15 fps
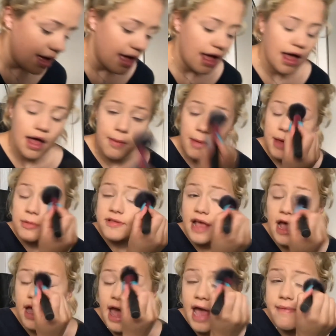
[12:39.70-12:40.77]
It was
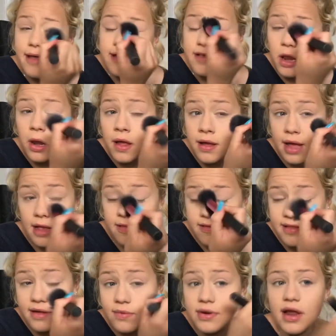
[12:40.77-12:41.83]
caving to clock and
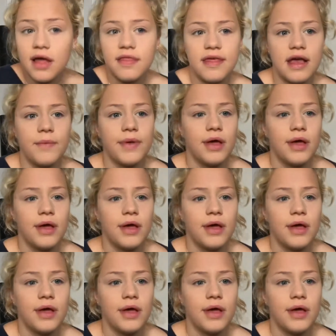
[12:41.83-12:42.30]
still nothing.